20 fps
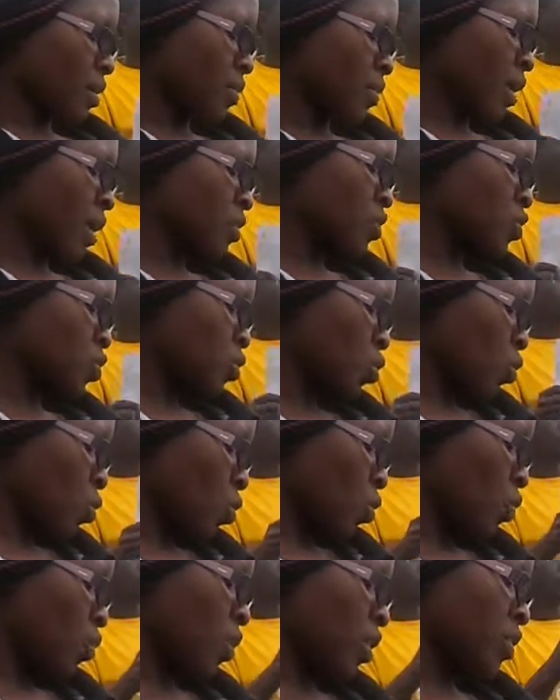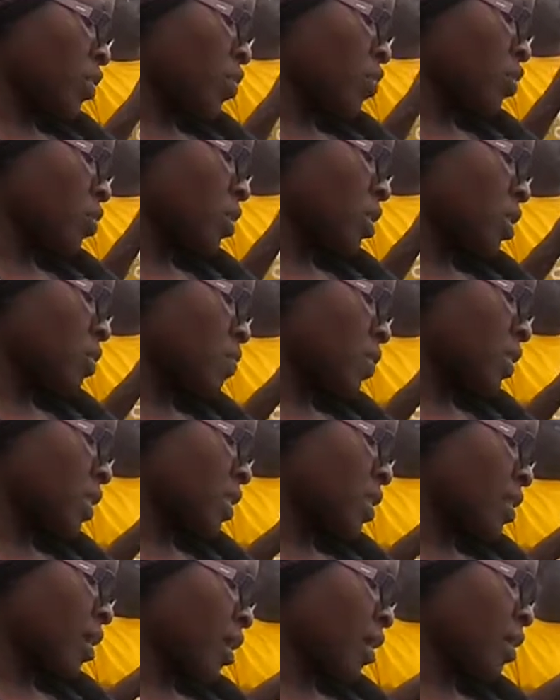there are two red dots
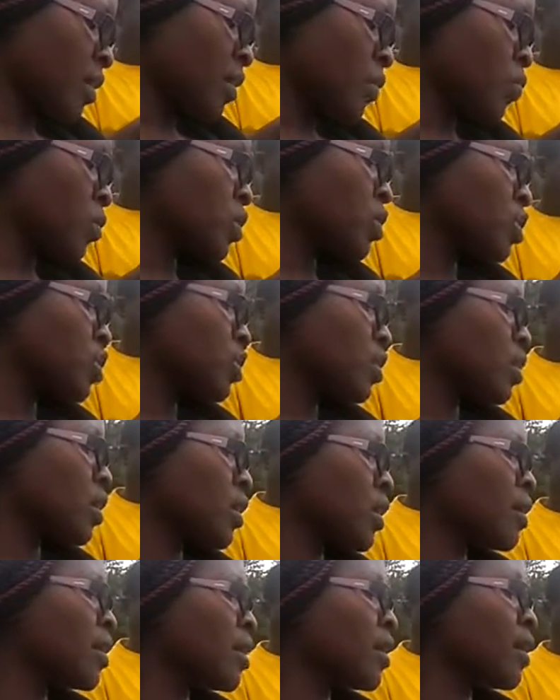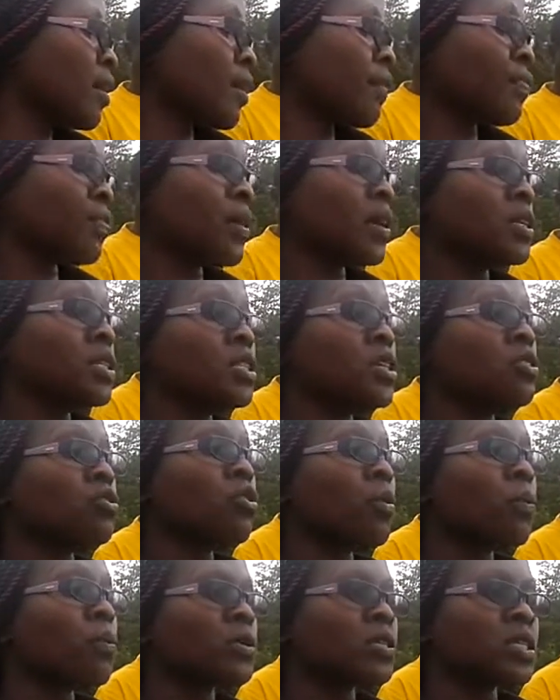basically, which indicate the
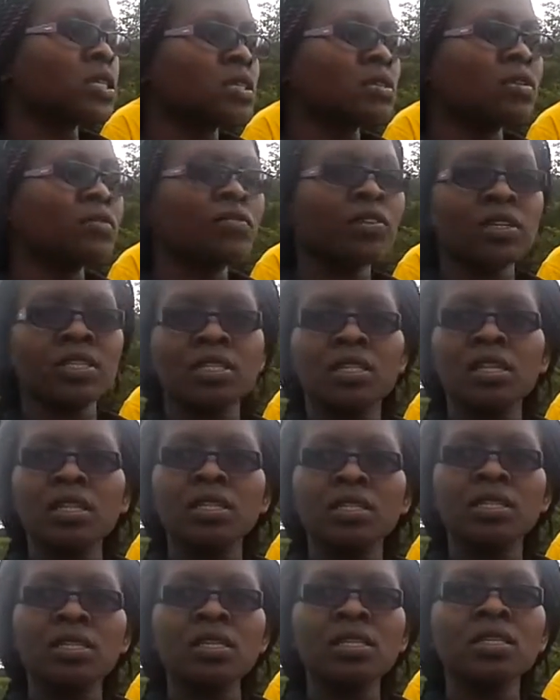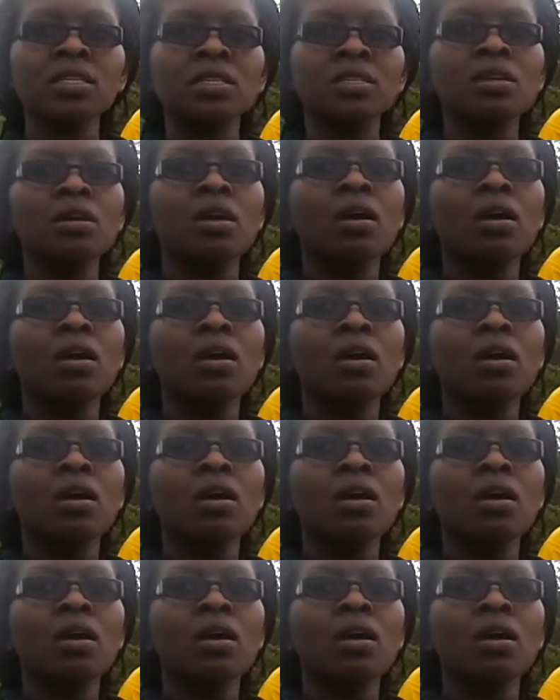central processing facilities